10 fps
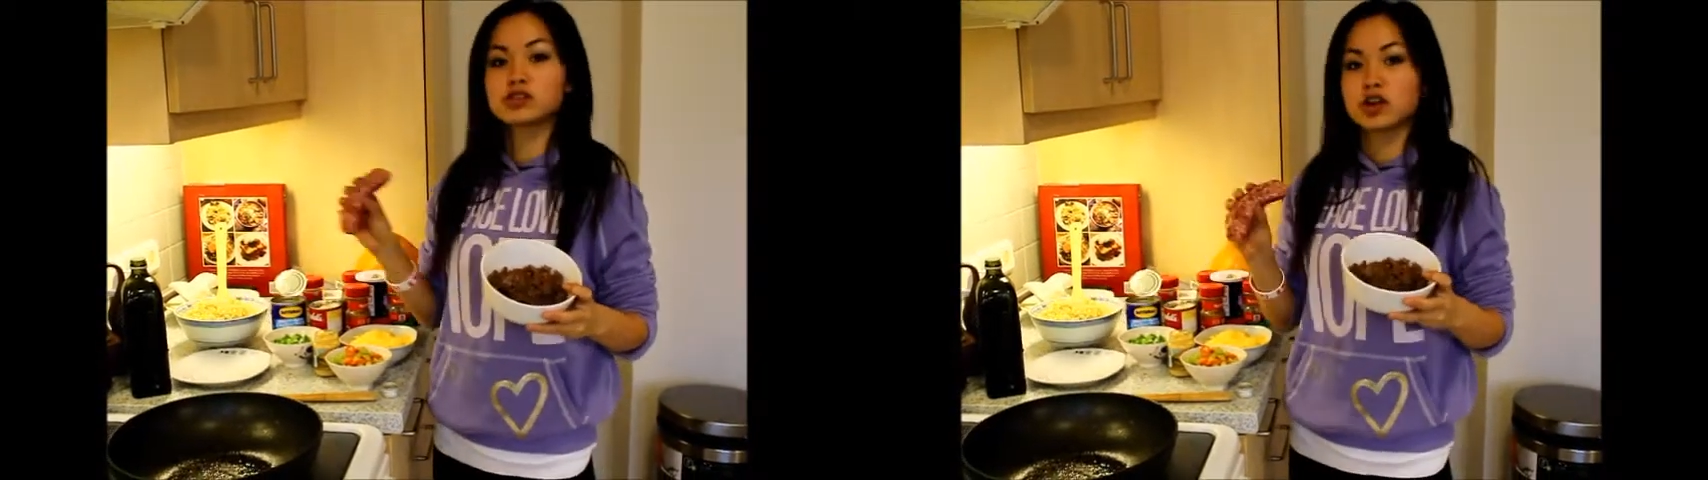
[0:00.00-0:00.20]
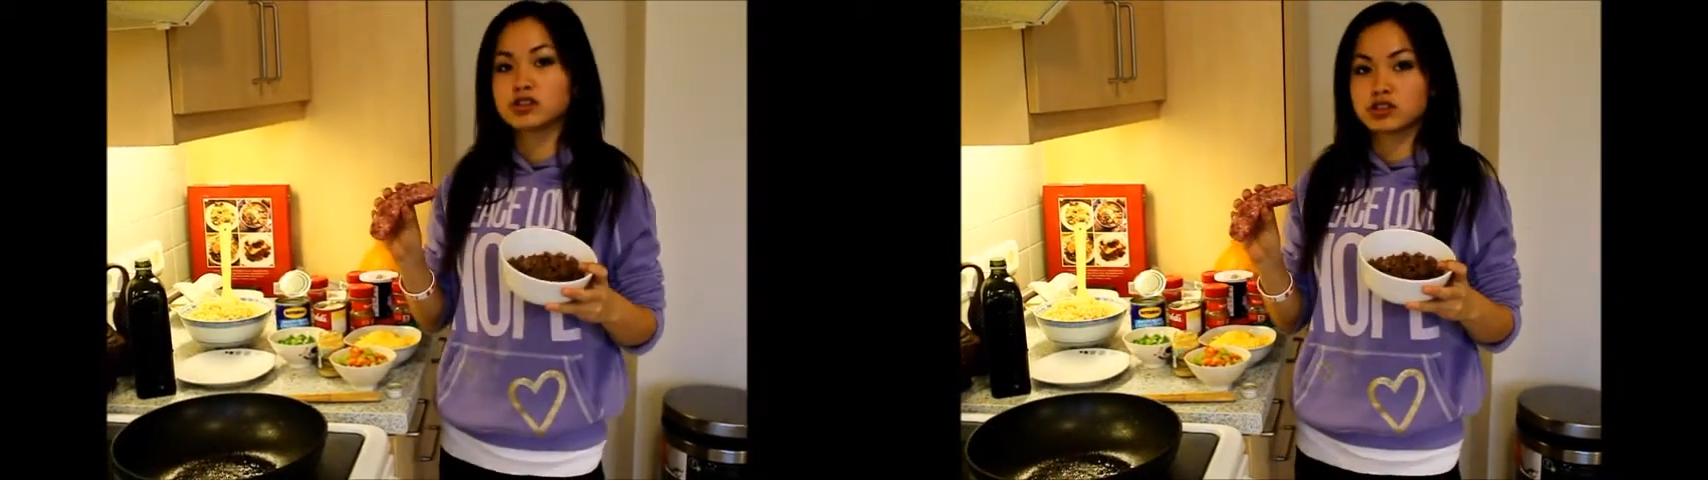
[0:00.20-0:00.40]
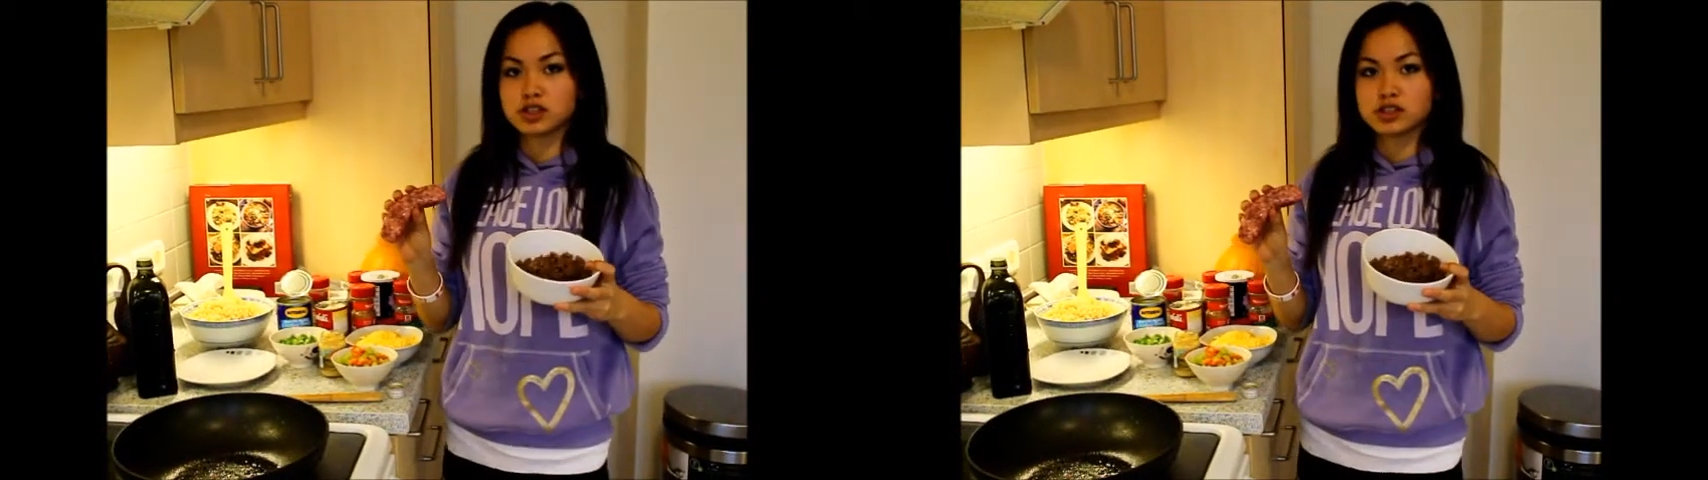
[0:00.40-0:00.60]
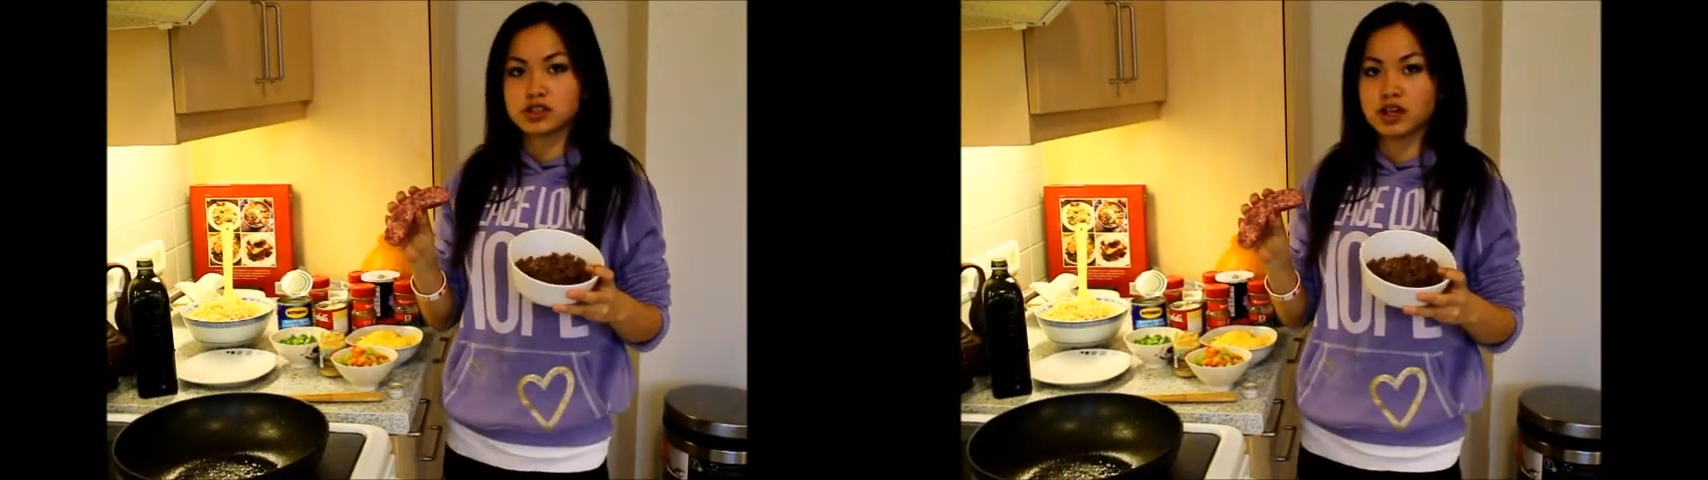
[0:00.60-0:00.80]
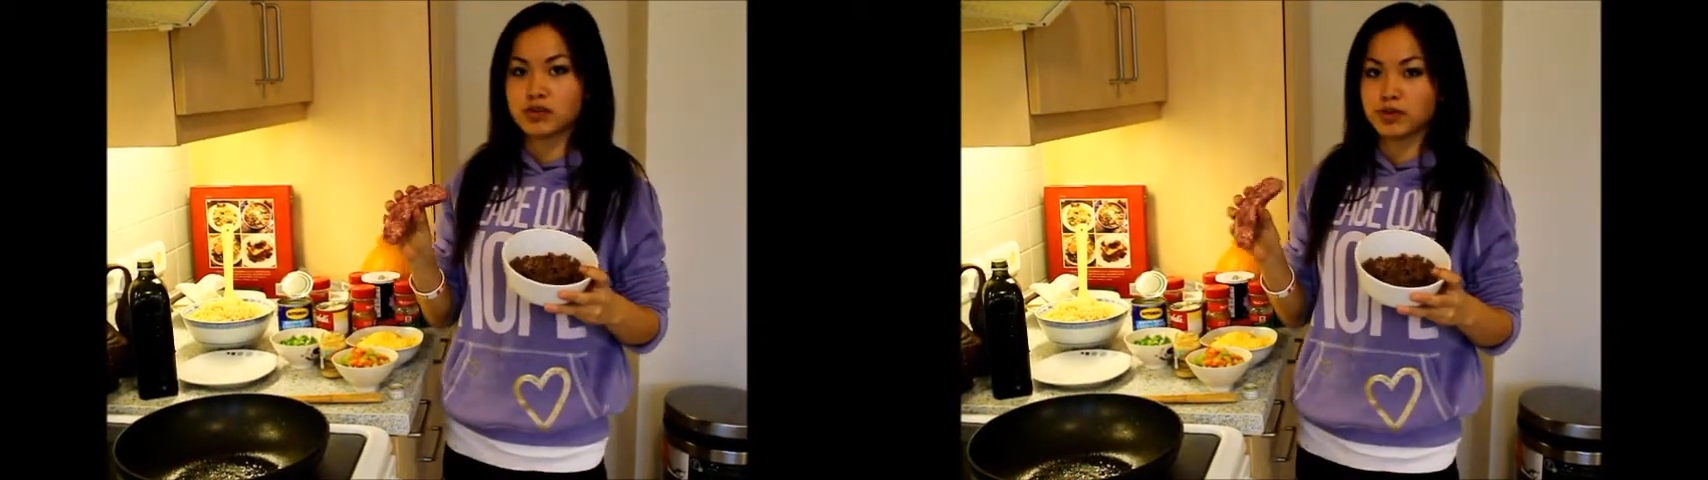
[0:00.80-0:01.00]
sausages
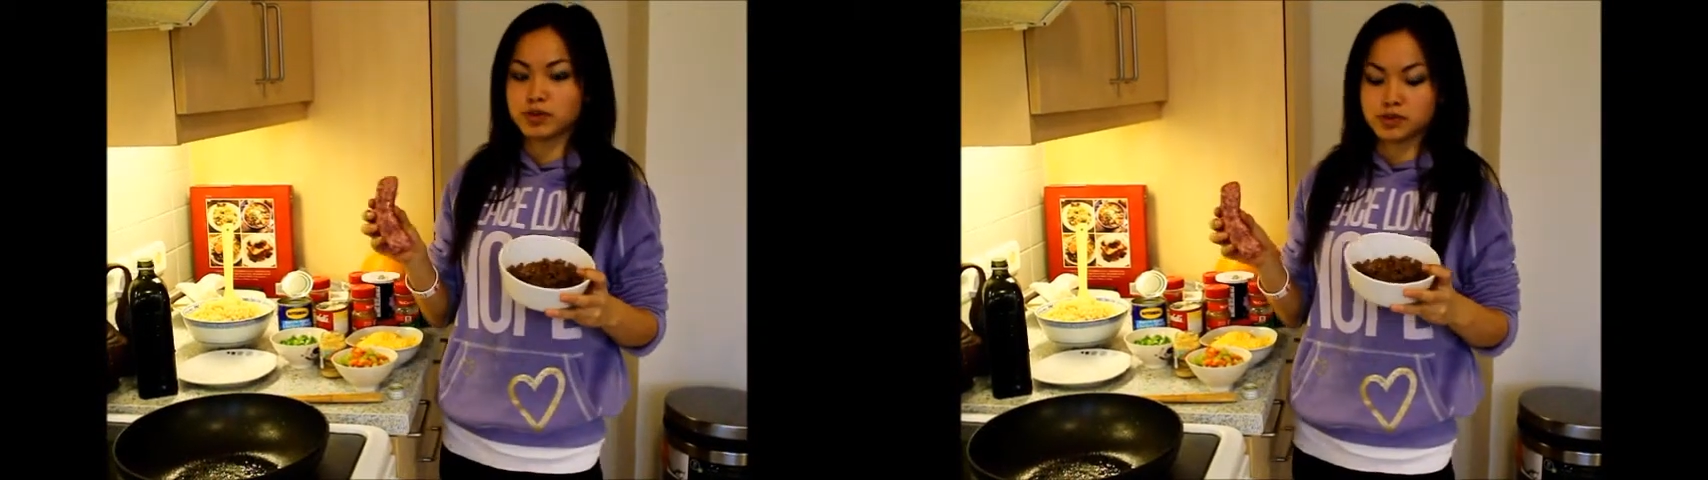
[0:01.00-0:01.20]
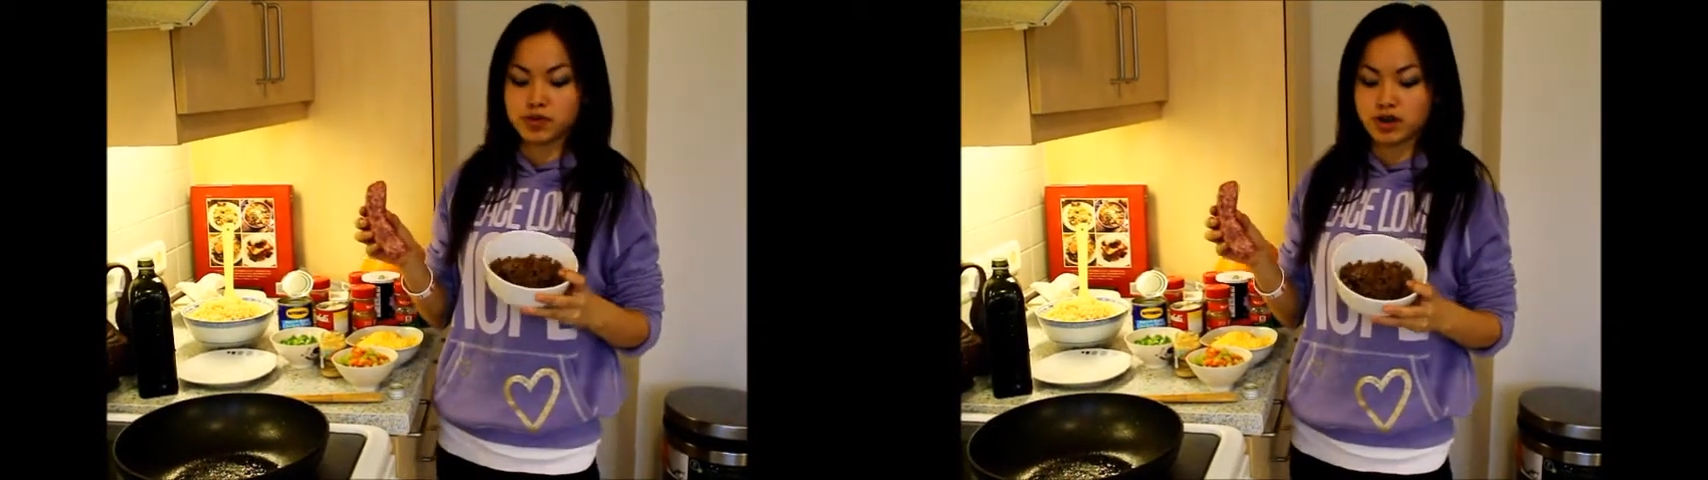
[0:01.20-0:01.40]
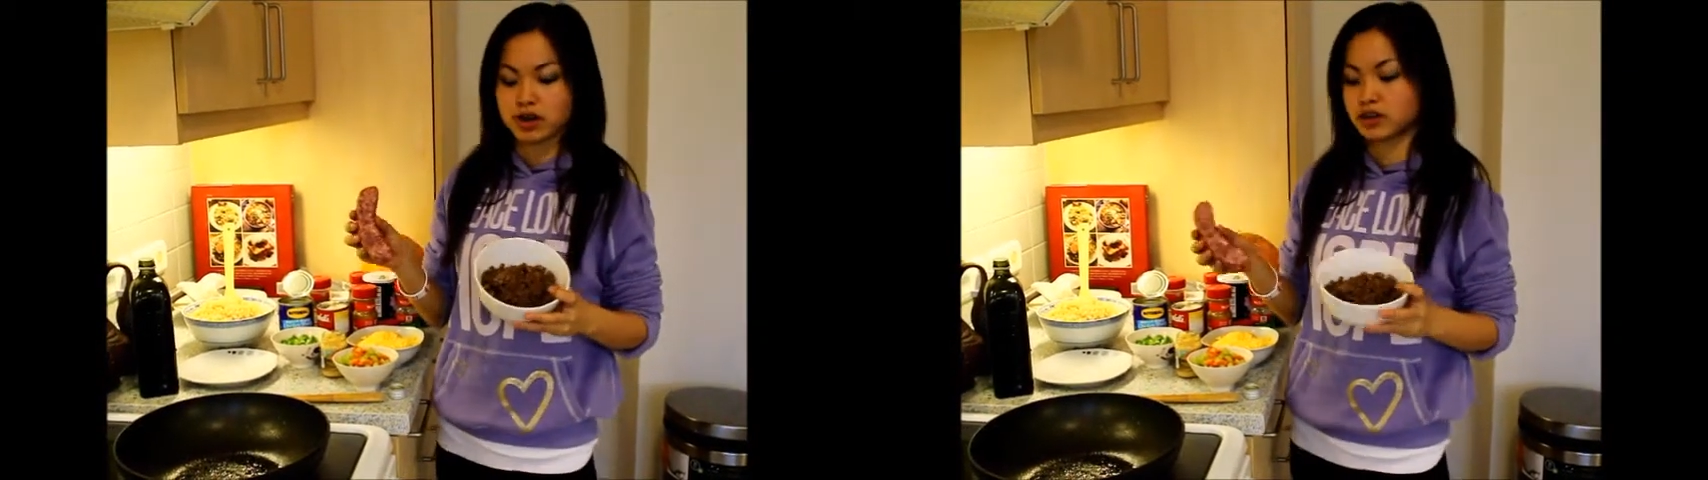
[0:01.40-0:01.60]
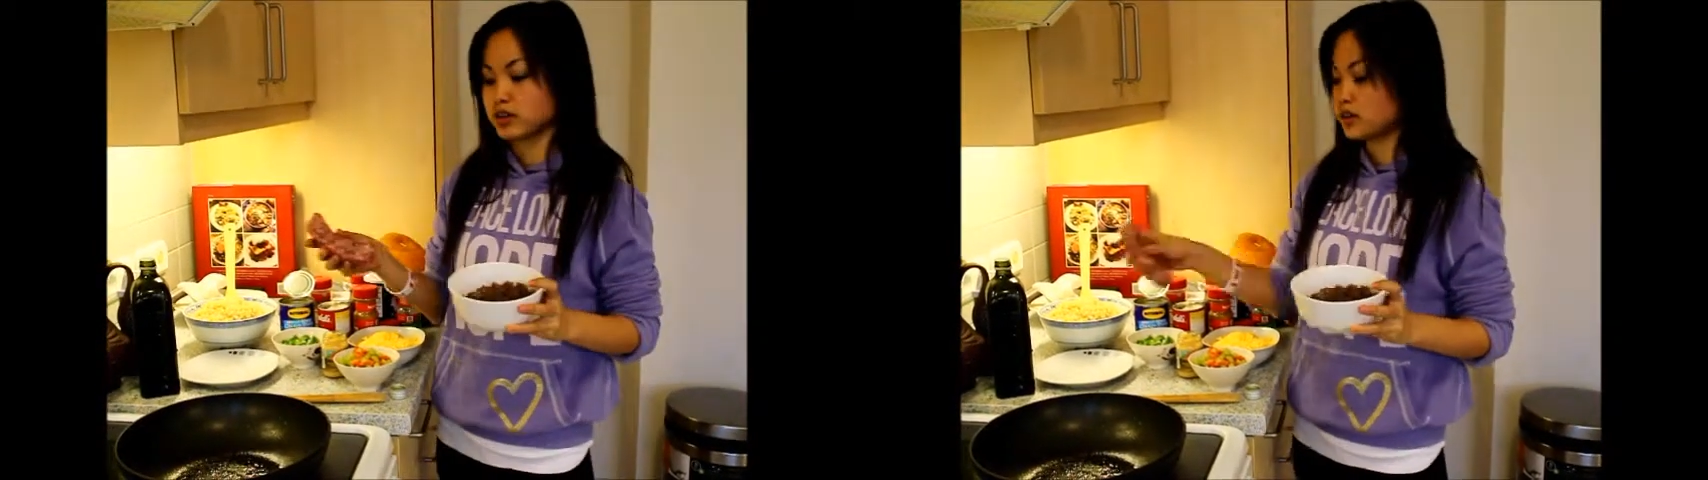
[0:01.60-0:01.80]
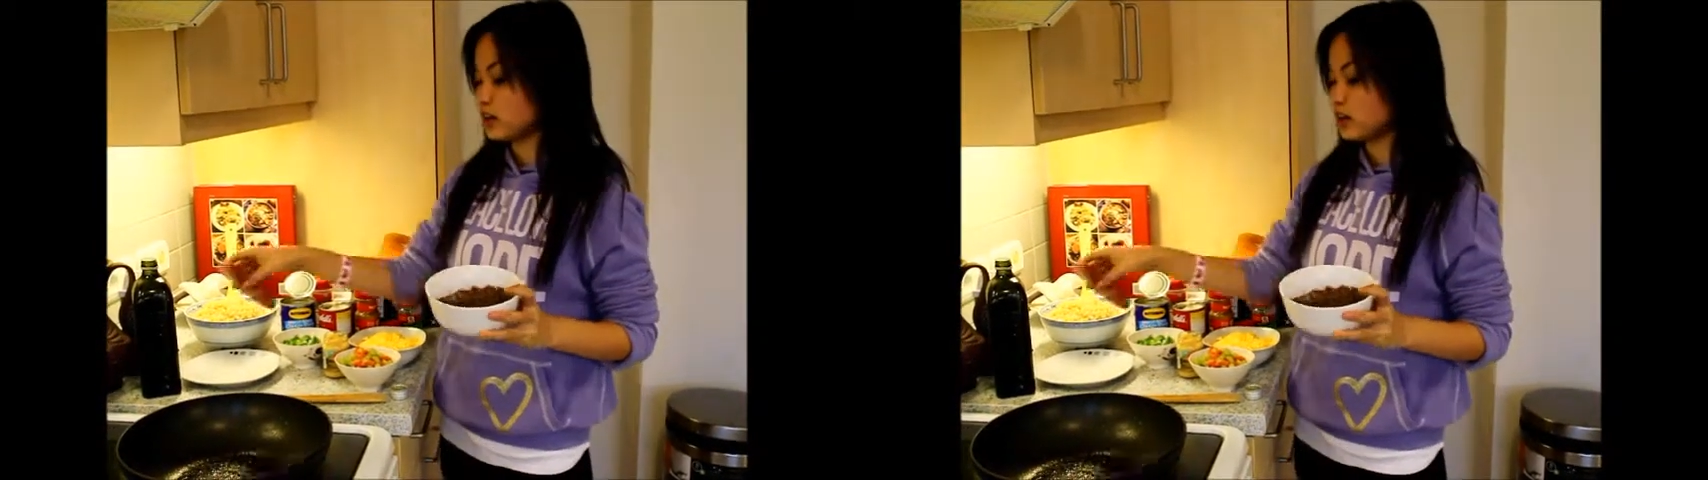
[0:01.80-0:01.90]
that are ripped apart,